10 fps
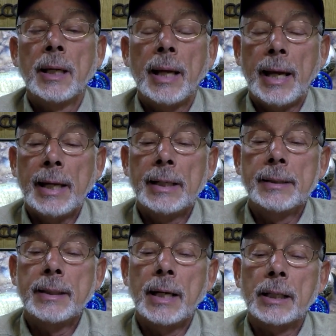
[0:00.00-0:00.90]

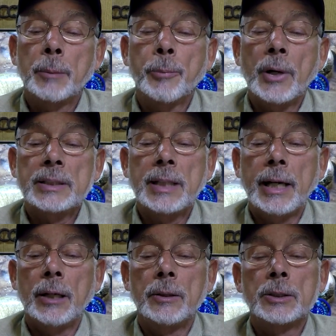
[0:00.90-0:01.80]
and compressed
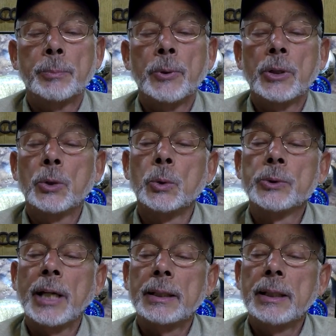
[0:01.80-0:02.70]
air. It's a pretty cool
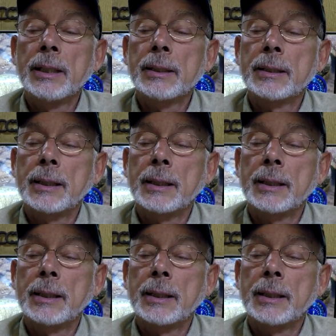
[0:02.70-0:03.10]
technique.